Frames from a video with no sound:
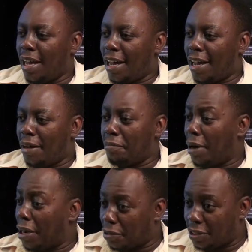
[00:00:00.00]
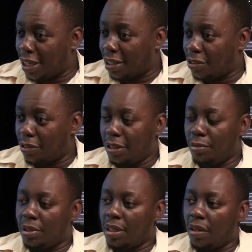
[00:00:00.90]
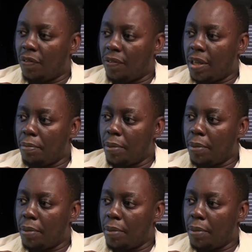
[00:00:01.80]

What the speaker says: mm-hmm. Michael Jackson himself. They